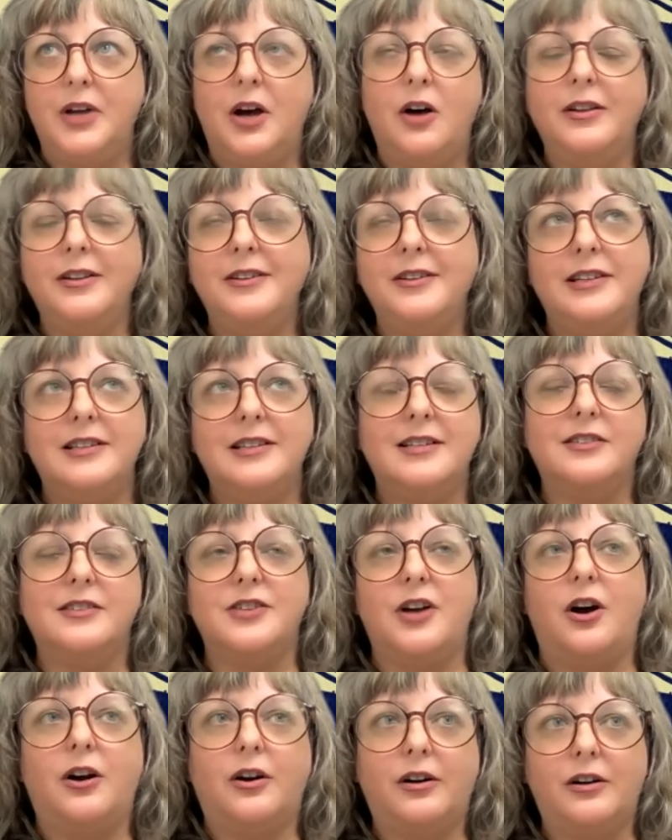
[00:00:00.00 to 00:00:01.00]
of these things
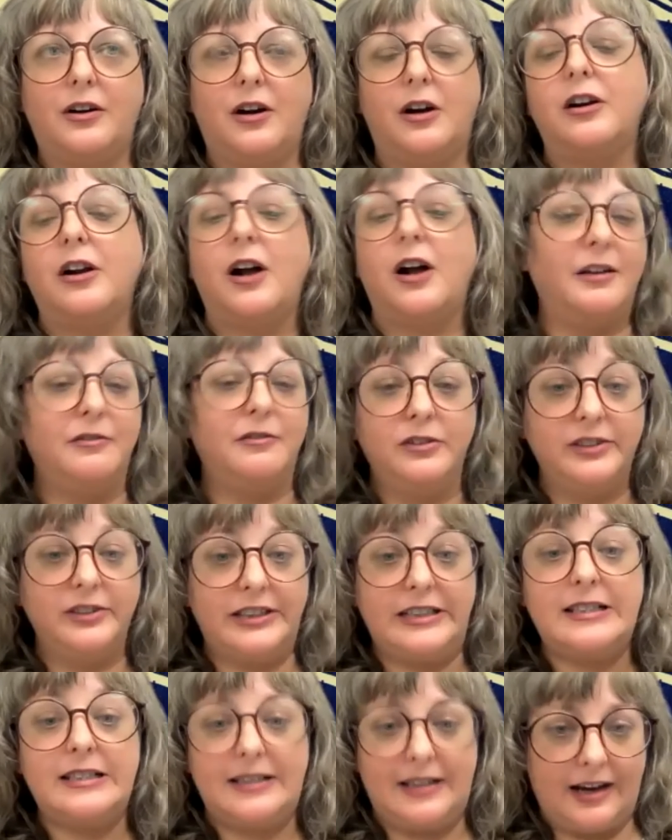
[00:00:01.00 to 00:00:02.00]
are archivally
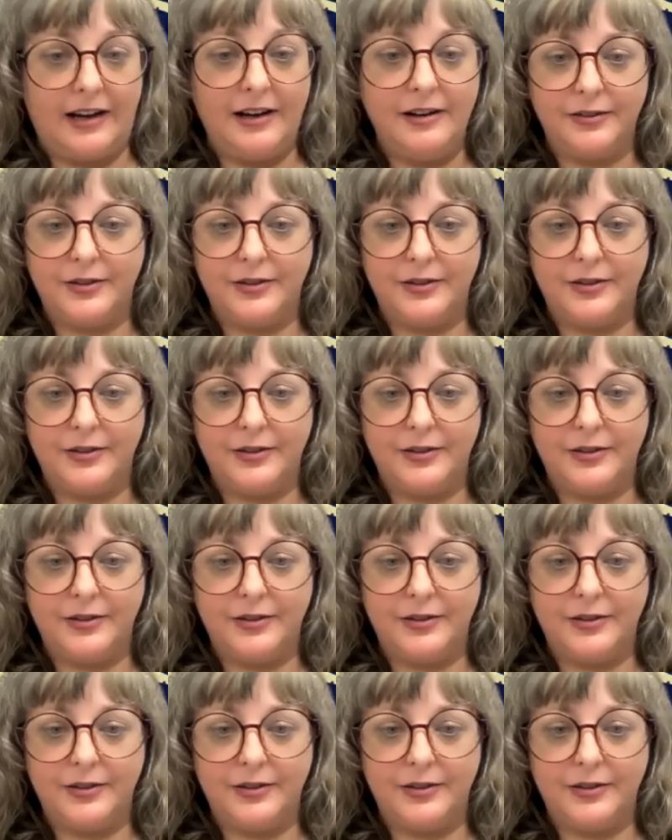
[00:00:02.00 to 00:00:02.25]
safe.